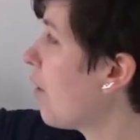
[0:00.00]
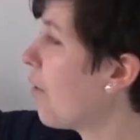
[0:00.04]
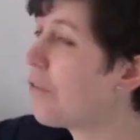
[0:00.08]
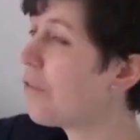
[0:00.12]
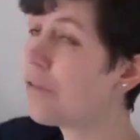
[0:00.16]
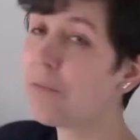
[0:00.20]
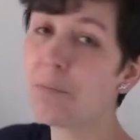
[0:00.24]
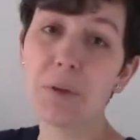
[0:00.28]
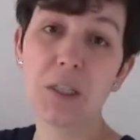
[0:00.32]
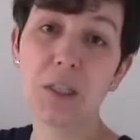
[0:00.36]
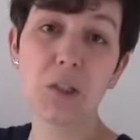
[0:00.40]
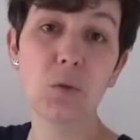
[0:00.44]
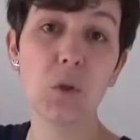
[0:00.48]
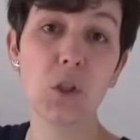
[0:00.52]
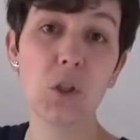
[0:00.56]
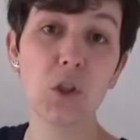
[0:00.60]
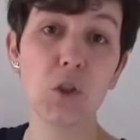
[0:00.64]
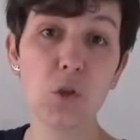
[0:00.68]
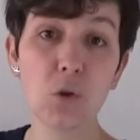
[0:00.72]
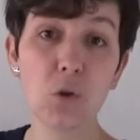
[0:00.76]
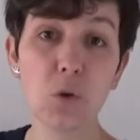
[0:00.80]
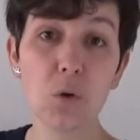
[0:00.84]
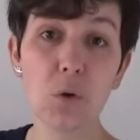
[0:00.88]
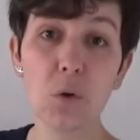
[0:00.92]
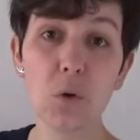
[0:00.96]
between
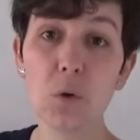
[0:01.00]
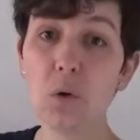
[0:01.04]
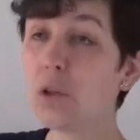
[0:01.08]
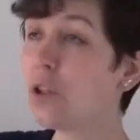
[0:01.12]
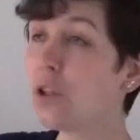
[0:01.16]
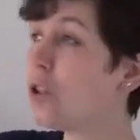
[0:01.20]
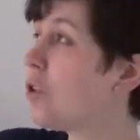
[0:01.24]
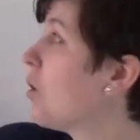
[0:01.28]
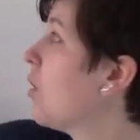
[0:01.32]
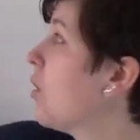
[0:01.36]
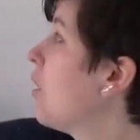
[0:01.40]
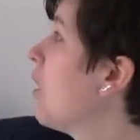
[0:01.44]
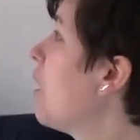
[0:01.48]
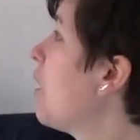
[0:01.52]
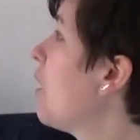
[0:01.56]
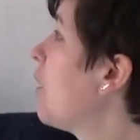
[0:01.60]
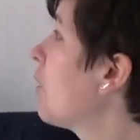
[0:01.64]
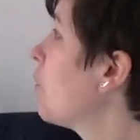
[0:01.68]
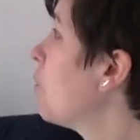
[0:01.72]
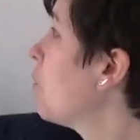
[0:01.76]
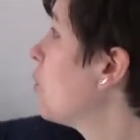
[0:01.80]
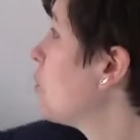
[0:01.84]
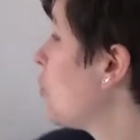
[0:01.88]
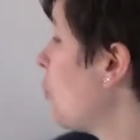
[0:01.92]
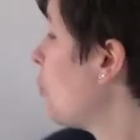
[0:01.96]
two goods,
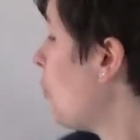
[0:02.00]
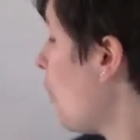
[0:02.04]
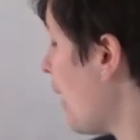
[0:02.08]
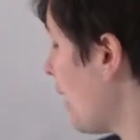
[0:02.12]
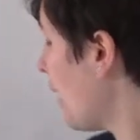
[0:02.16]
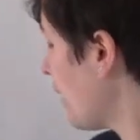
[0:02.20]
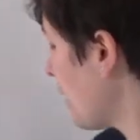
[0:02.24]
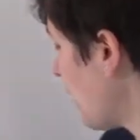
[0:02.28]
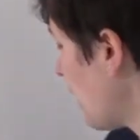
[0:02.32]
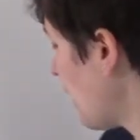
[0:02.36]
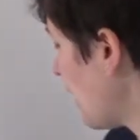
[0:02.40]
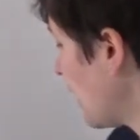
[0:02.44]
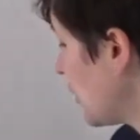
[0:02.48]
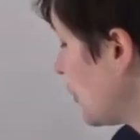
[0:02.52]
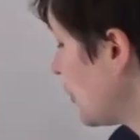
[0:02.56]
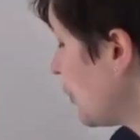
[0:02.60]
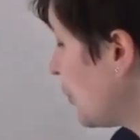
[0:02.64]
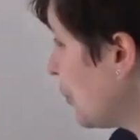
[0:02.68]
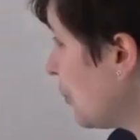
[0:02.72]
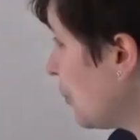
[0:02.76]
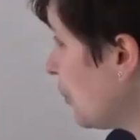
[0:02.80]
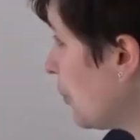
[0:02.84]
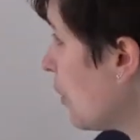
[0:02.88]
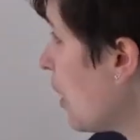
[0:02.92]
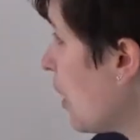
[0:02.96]
good 1 and
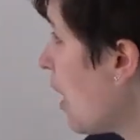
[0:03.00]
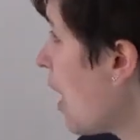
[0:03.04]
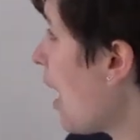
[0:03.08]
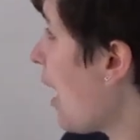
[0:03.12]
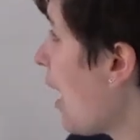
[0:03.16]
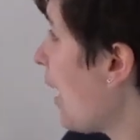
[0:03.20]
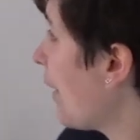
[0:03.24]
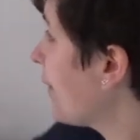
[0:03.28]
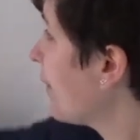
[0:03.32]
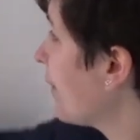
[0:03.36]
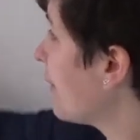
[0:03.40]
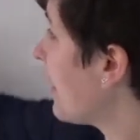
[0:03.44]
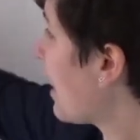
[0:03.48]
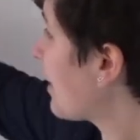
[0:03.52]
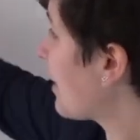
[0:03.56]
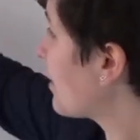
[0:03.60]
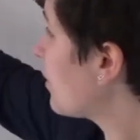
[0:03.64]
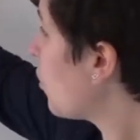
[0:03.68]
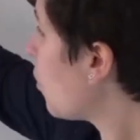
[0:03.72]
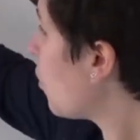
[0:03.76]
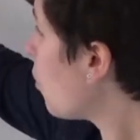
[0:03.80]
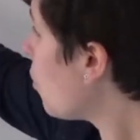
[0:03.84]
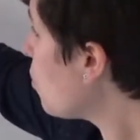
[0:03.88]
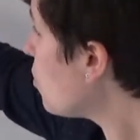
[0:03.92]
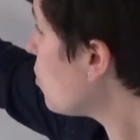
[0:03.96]
2, and that
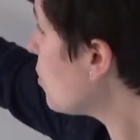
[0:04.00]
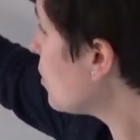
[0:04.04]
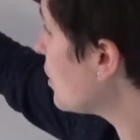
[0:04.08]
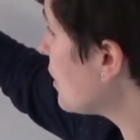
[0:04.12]
all